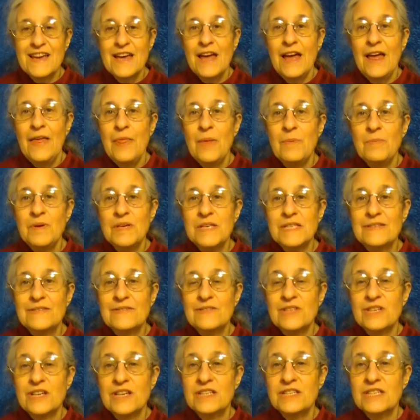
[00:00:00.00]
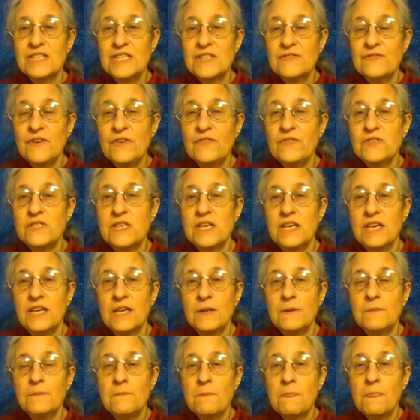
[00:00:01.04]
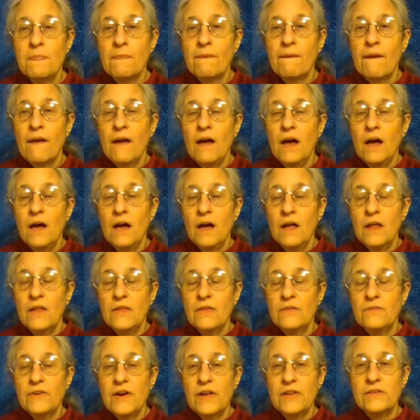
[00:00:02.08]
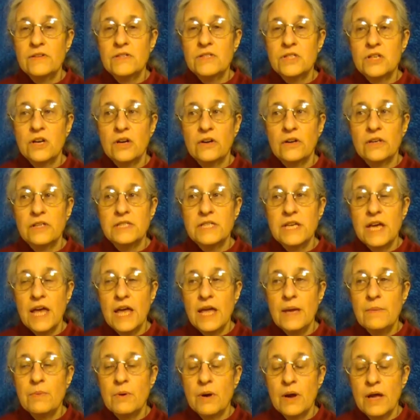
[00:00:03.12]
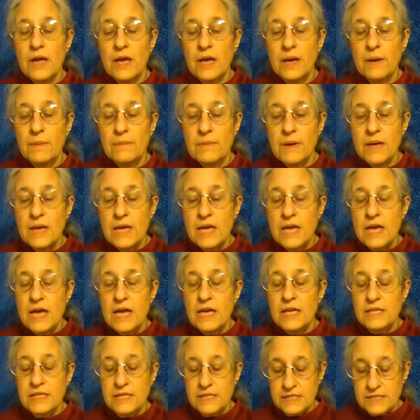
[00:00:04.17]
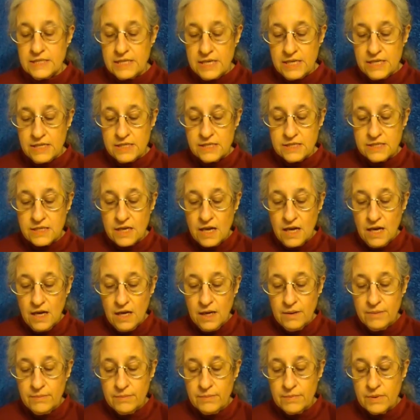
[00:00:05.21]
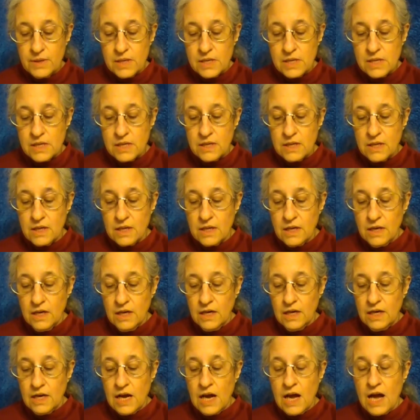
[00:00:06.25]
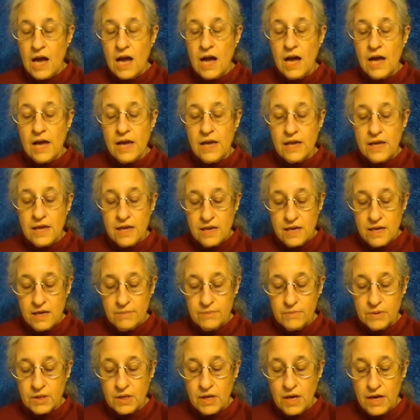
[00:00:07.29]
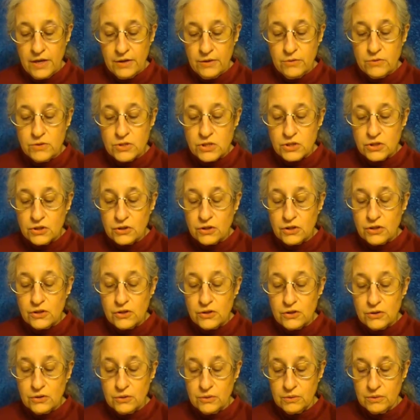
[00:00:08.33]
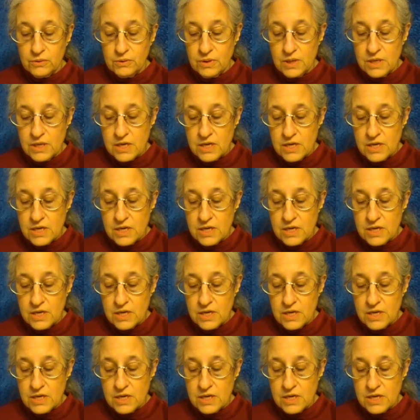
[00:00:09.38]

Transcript: In the piece from Genesis 15, uh, the father is talking to Abraham, and he says, um, uh, I am the God who took you